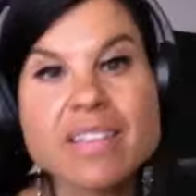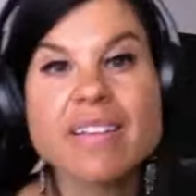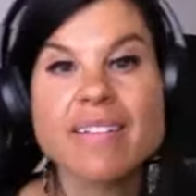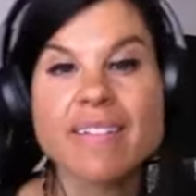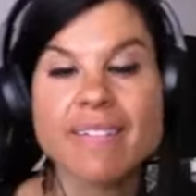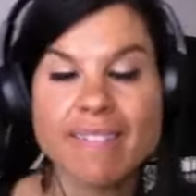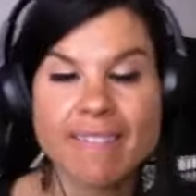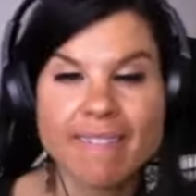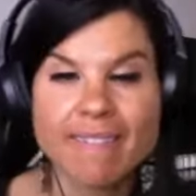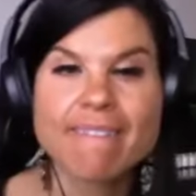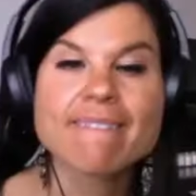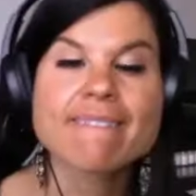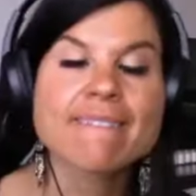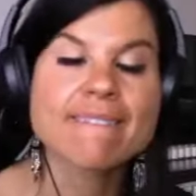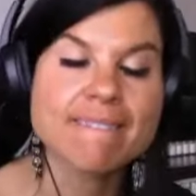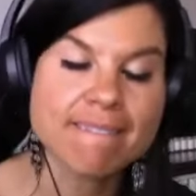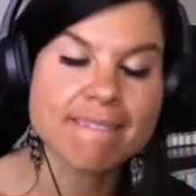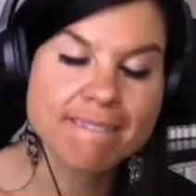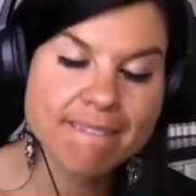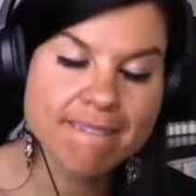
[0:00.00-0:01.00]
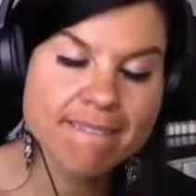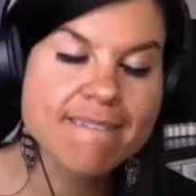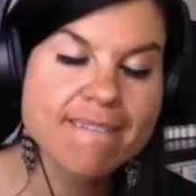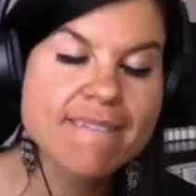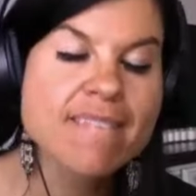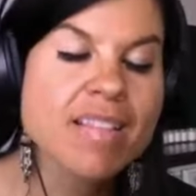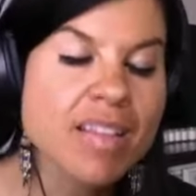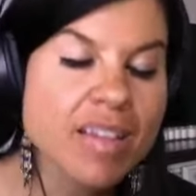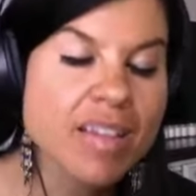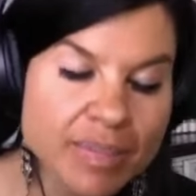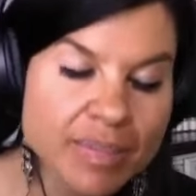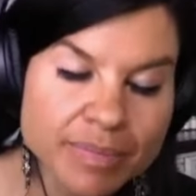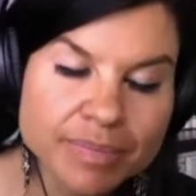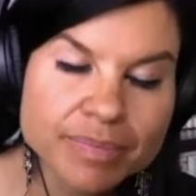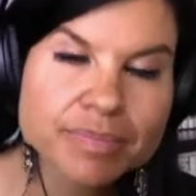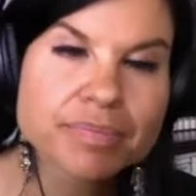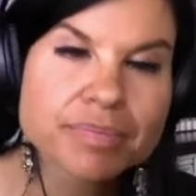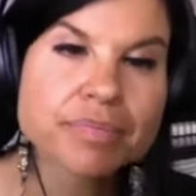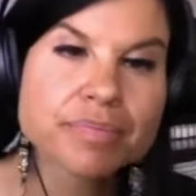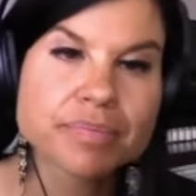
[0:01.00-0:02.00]
on platter, they're gonna mm-hmm. say, I
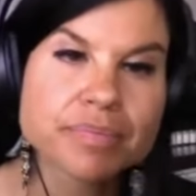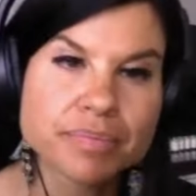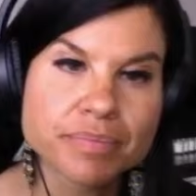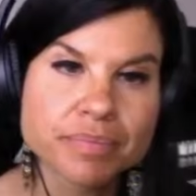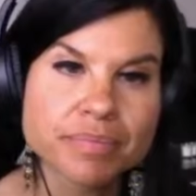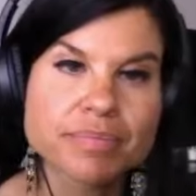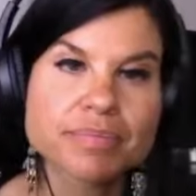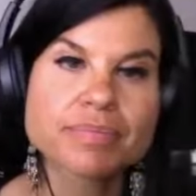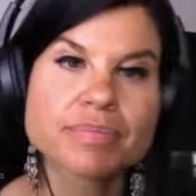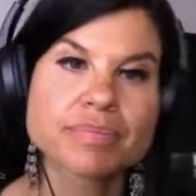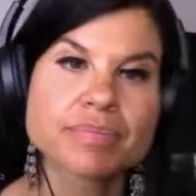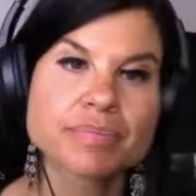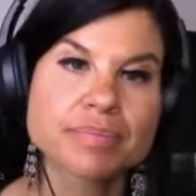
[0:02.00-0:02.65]
can eat it up. I